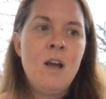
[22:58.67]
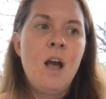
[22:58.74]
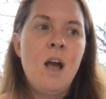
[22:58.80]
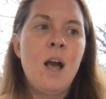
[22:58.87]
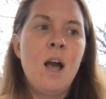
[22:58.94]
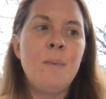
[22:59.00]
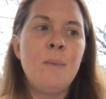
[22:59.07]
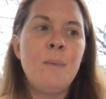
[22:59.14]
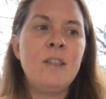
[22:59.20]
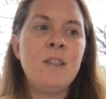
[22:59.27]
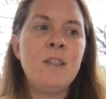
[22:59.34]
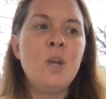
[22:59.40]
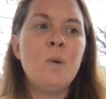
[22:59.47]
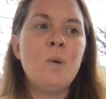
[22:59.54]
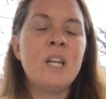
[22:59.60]
and
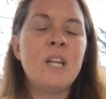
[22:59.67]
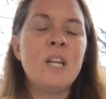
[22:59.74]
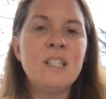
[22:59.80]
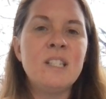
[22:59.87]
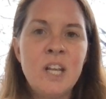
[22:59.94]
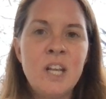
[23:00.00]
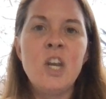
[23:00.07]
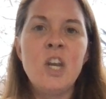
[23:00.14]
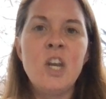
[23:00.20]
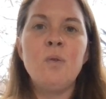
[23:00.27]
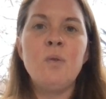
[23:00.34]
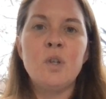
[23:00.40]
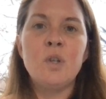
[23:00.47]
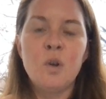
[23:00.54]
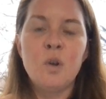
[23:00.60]
then you would
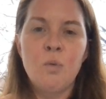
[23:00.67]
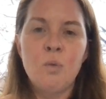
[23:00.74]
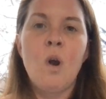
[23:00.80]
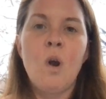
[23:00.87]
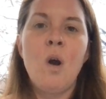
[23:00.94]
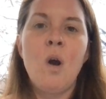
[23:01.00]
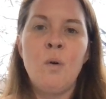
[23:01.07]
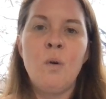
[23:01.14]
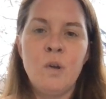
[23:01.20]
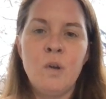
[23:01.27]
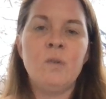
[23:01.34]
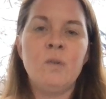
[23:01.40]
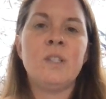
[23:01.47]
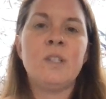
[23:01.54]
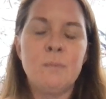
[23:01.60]
continue to grow
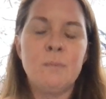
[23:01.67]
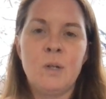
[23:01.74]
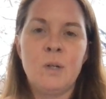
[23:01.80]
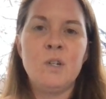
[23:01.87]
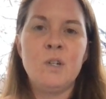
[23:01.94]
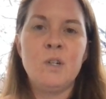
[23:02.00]
those subsequent